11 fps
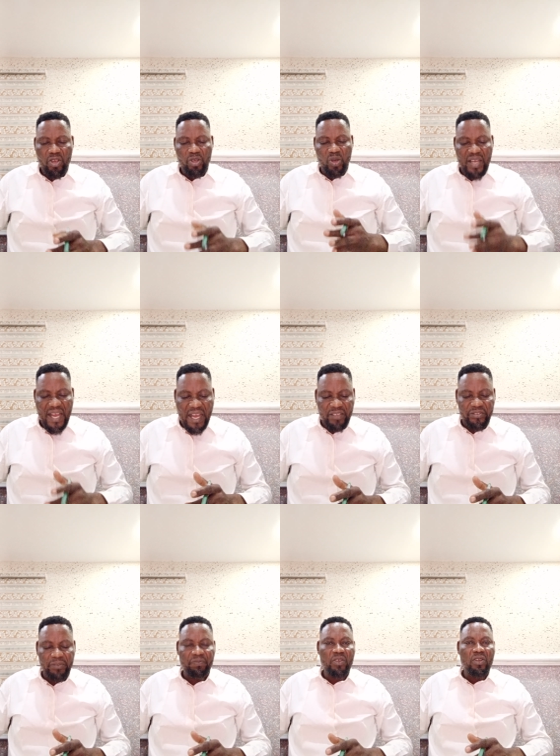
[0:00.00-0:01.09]
You
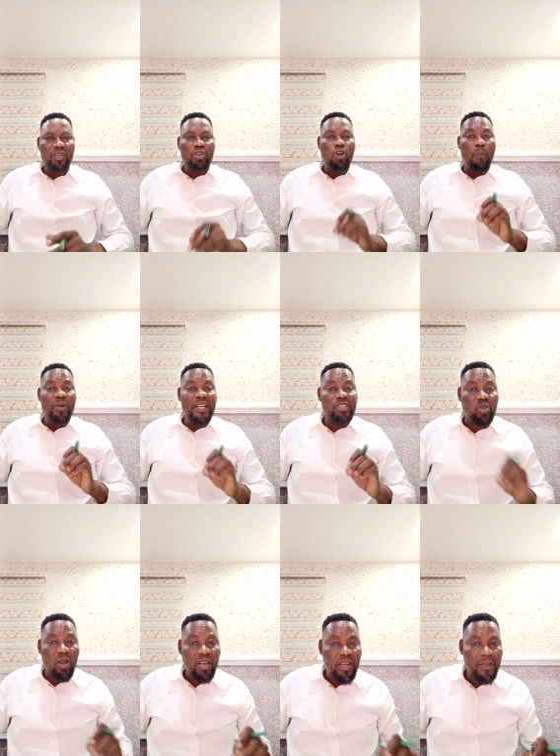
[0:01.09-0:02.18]
have the opening
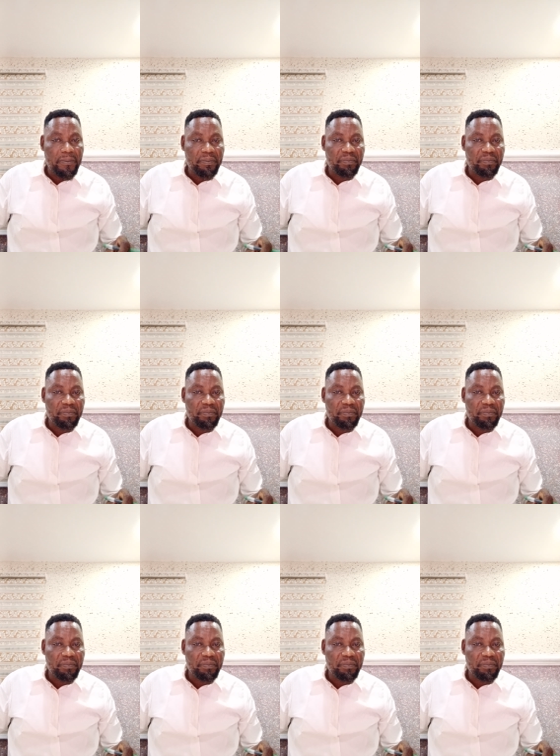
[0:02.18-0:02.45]
stock.